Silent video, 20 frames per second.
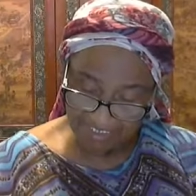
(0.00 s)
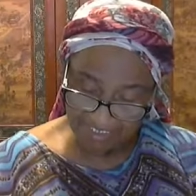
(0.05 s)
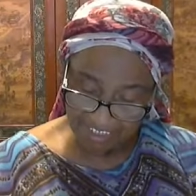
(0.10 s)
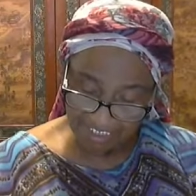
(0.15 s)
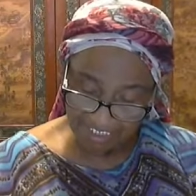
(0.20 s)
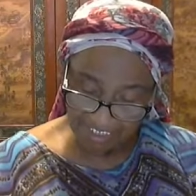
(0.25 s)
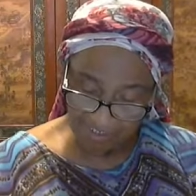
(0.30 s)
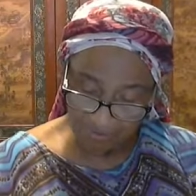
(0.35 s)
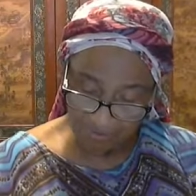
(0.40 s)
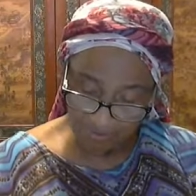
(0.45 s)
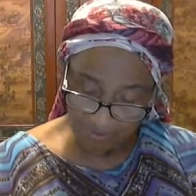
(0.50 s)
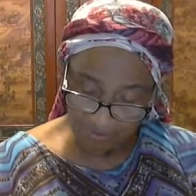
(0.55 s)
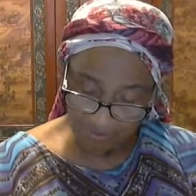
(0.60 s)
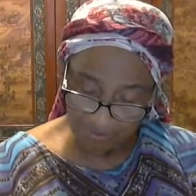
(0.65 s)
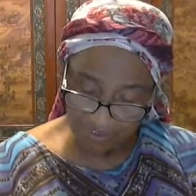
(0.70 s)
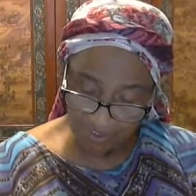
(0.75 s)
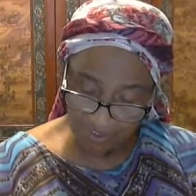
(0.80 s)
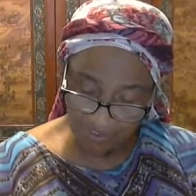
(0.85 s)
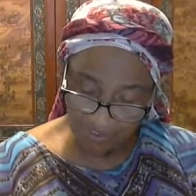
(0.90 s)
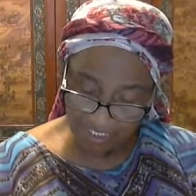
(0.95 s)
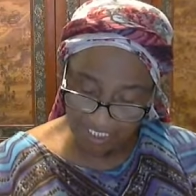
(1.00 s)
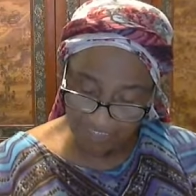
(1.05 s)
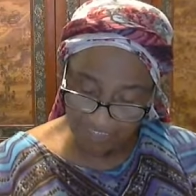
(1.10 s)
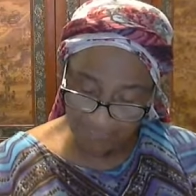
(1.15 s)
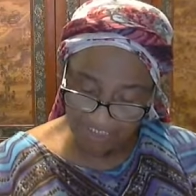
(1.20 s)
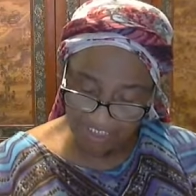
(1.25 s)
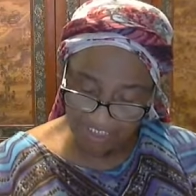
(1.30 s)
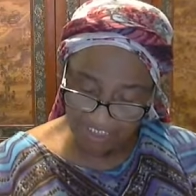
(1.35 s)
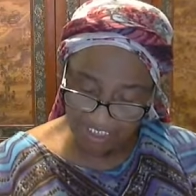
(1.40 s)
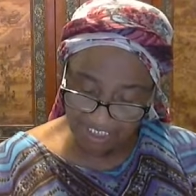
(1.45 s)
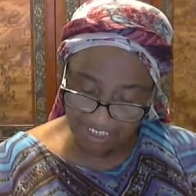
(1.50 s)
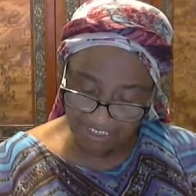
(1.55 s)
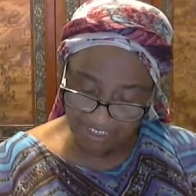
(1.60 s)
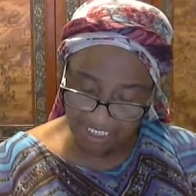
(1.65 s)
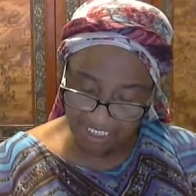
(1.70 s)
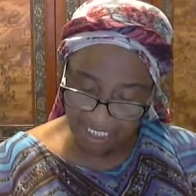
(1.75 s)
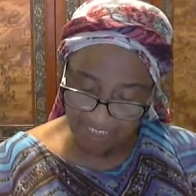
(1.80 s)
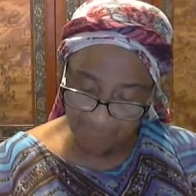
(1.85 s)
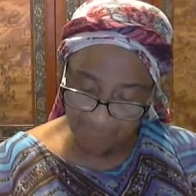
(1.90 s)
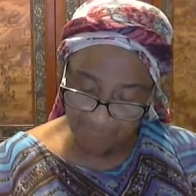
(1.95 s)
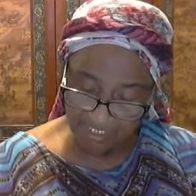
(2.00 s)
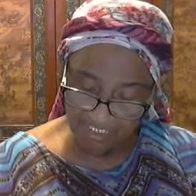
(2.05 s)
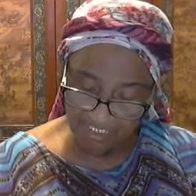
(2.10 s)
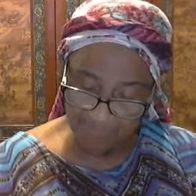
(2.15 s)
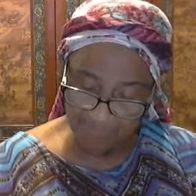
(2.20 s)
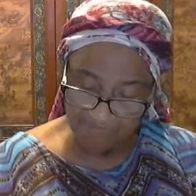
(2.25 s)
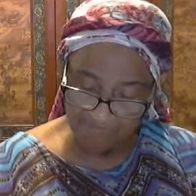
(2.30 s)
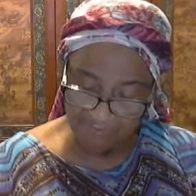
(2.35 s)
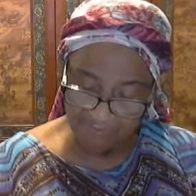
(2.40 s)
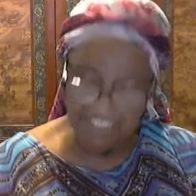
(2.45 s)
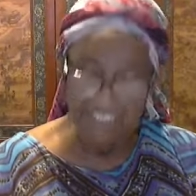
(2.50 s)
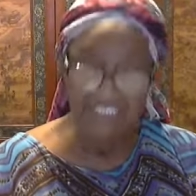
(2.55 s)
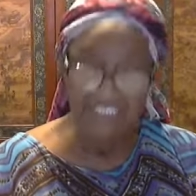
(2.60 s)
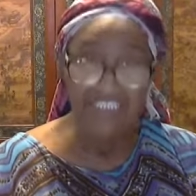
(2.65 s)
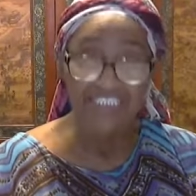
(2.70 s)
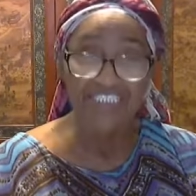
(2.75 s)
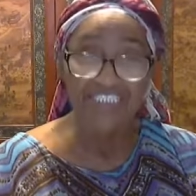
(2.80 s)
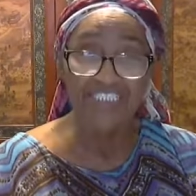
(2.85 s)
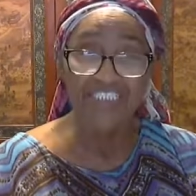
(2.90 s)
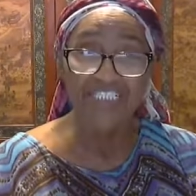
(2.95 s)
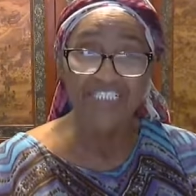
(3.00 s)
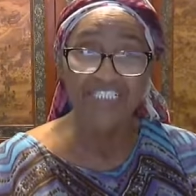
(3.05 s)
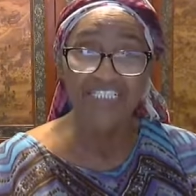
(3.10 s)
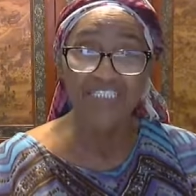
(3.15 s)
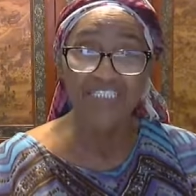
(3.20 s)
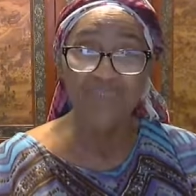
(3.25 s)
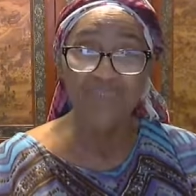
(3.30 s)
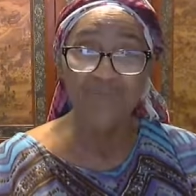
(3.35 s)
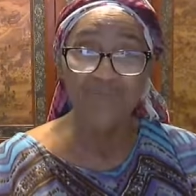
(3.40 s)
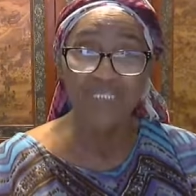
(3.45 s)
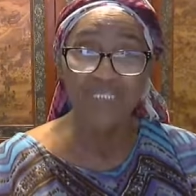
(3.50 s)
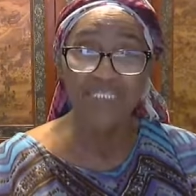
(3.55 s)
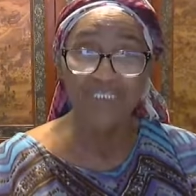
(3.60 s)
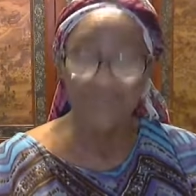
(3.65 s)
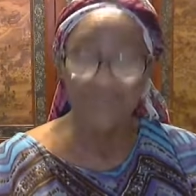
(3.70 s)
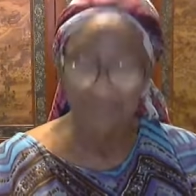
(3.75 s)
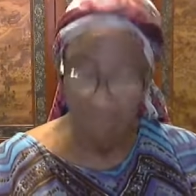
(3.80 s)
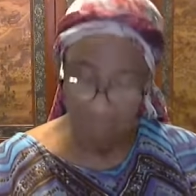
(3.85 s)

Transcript: he whosoever shall not be offended in me.